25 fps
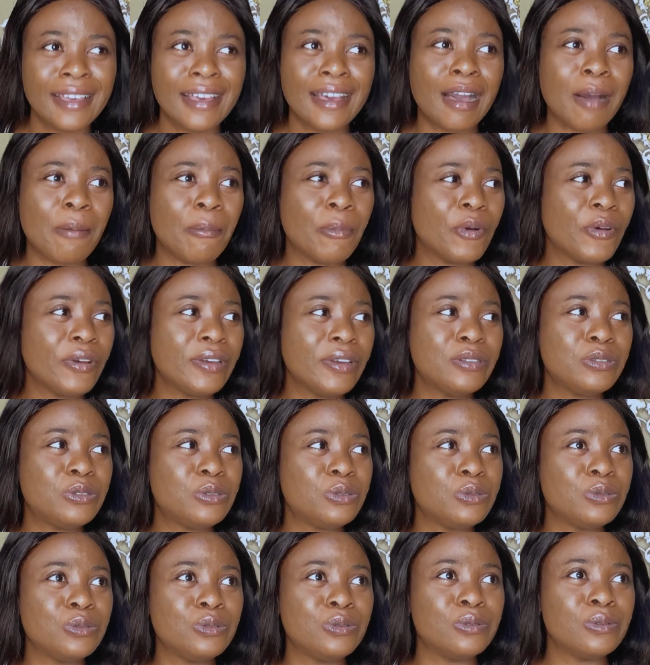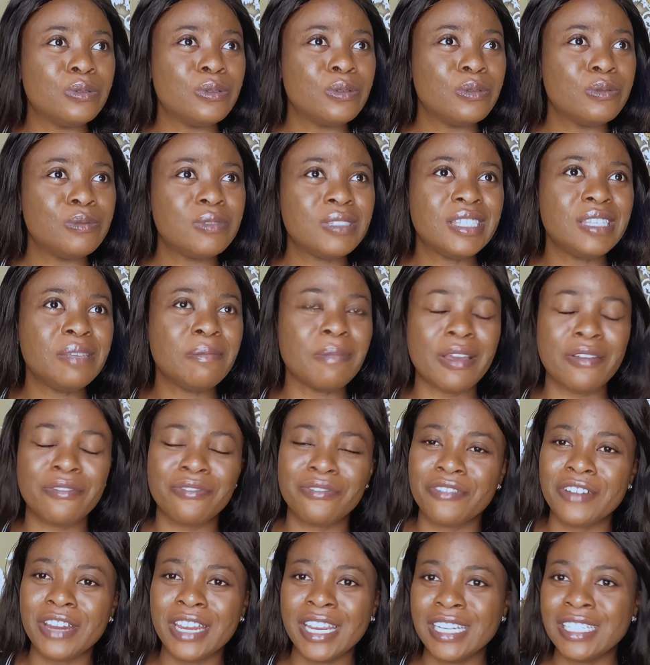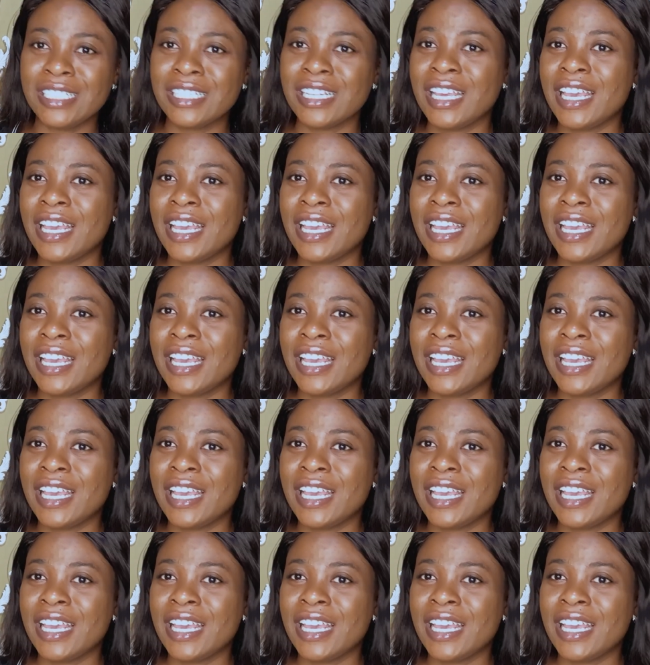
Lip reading: I'm going to see my friend,